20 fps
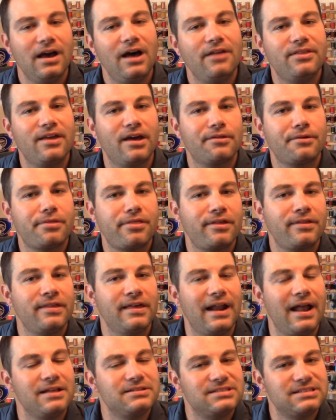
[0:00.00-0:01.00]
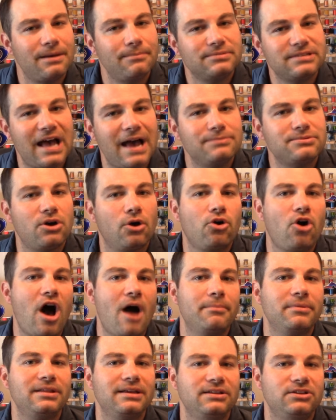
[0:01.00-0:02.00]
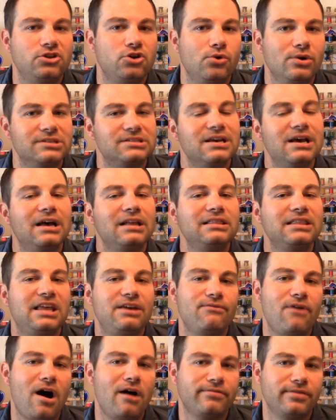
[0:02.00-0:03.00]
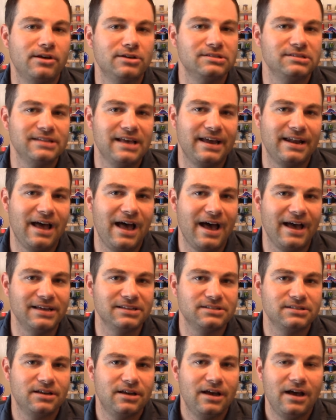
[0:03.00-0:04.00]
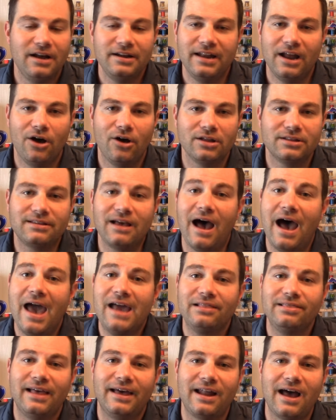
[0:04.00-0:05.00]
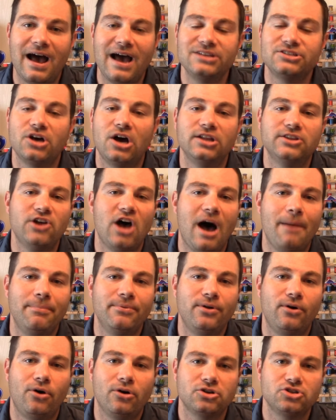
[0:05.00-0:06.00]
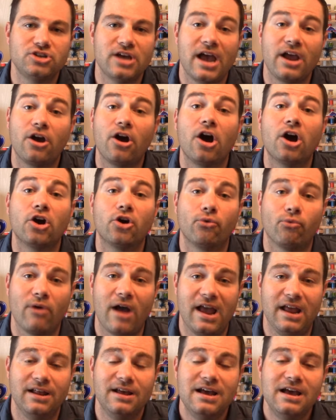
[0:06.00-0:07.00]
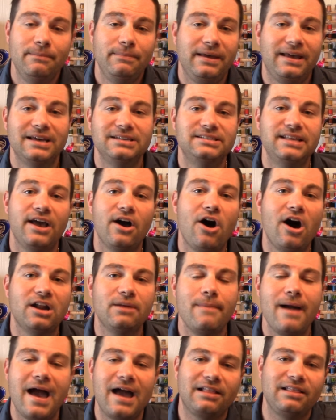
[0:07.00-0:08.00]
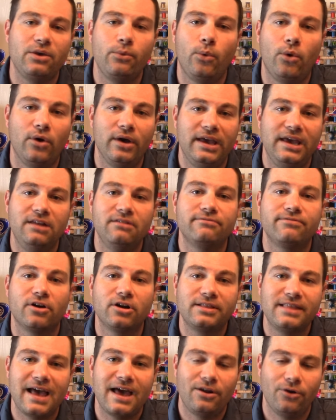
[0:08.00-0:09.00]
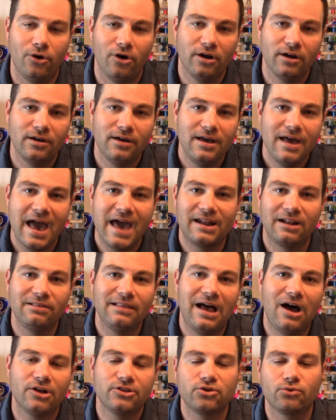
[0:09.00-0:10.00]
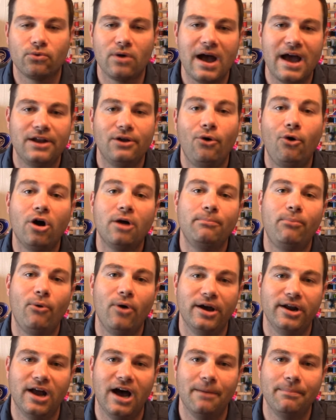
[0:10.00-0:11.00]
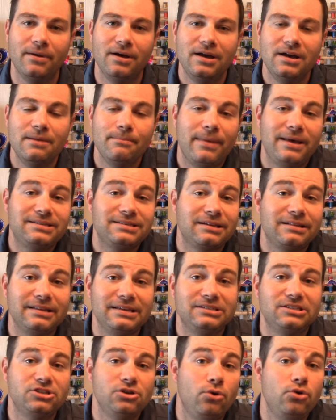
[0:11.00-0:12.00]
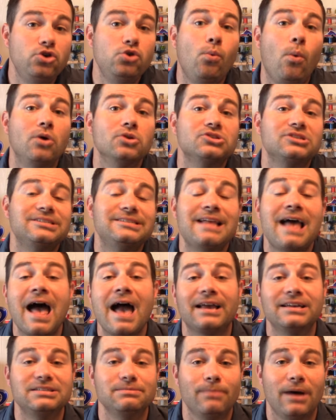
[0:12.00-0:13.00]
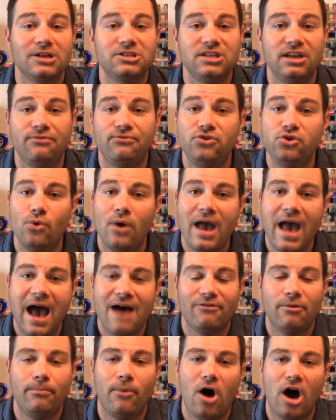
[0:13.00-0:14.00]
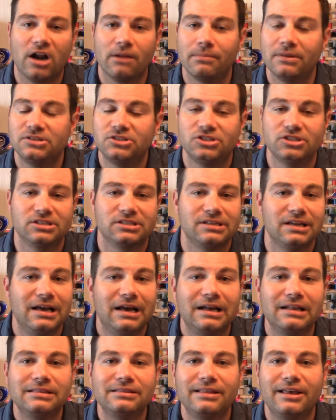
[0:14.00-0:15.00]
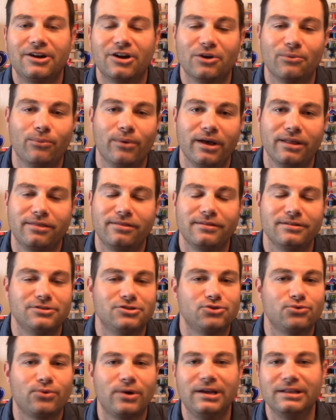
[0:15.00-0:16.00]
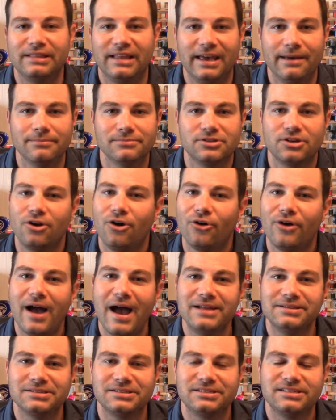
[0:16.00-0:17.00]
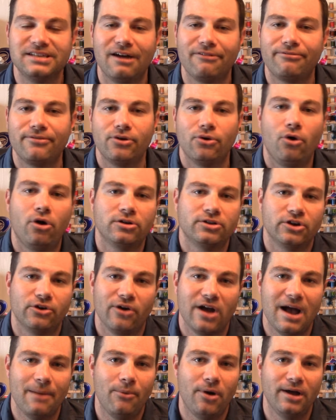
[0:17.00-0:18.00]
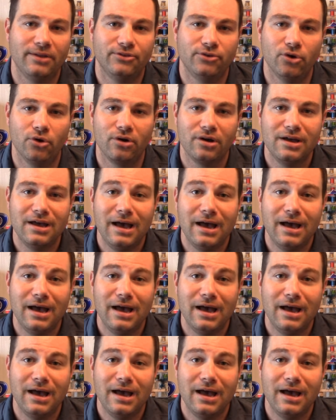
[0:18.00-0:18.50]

The other thing that sometimes I'll commonly do is leave off those lead eyes. Now, tying lead eyes on top of the hook shank are great because they automatically will invert that hook and allow it to ride hook point up, basically so you won't snag as much if you have a bottom that's just littered with tree limbs and all kinds of stuff for your hook to grab onto.